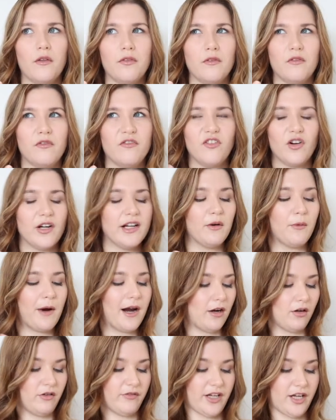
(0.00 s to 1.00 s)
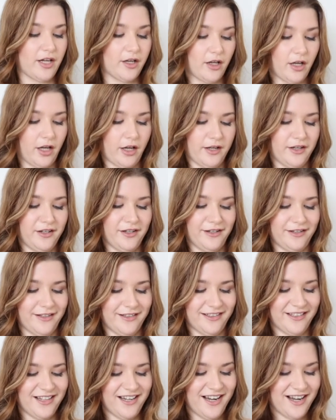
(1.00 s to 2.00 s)
fully aware of
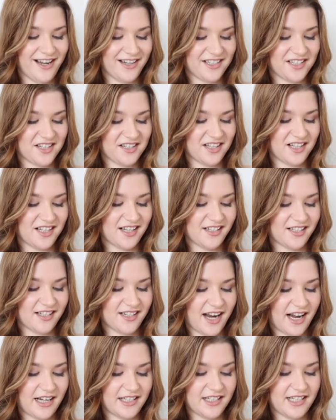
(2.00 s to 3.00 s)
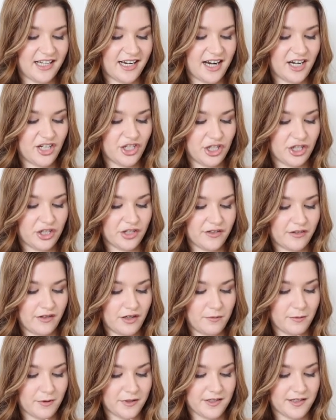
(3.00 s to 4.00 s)
it. So this is an anti-aging
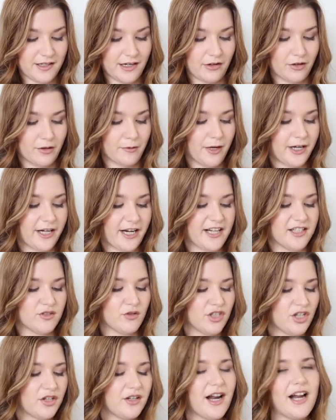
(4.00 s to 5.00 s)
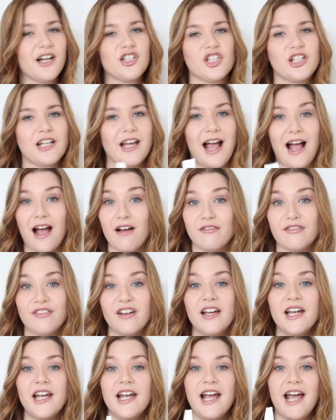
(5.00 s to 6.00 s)
super serum. Okay, so I don't actually have
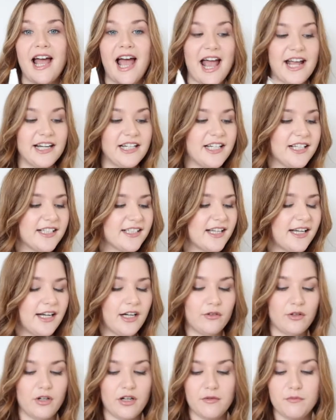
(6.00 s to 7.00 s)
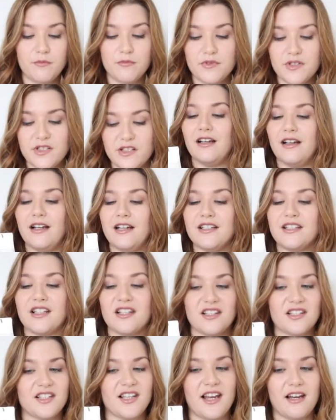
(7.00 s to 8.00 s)
any serums. It
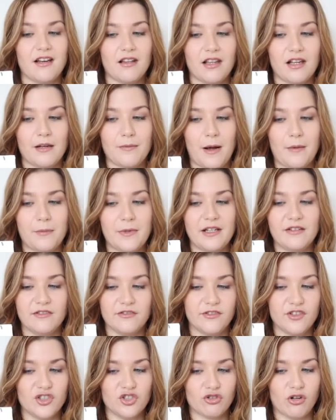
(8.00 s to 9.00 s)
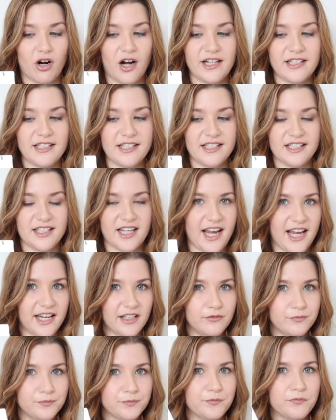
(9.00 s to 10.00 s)
doesn't say anything about being for dry
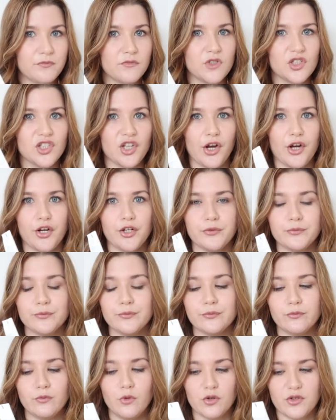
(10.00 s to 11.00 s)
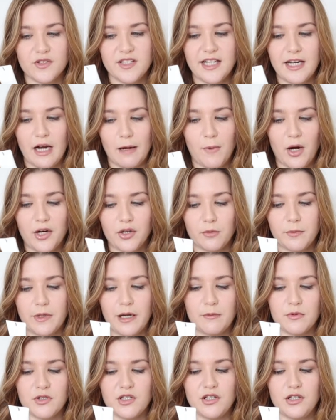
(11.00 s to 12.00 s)
skin, so we'll see. I might not be
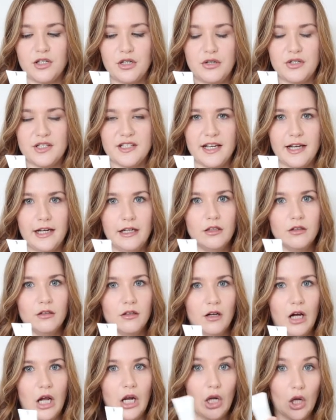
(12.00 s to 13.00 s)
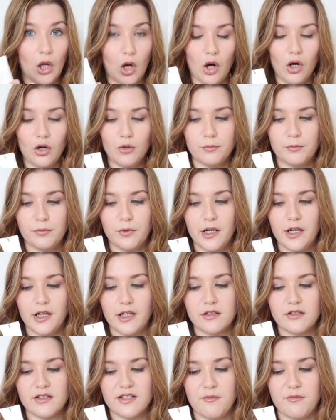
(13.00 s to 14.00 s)
able to use it a lot,
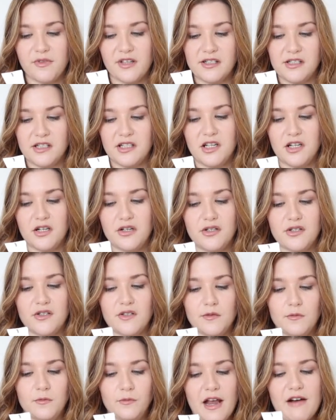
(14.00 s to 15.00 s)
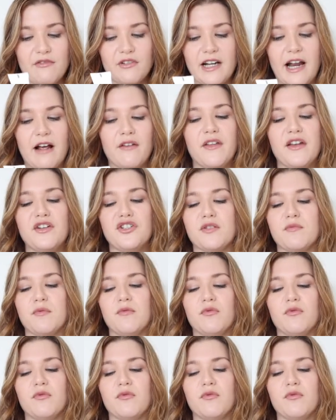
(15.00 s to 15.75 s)
but something to use every now and then just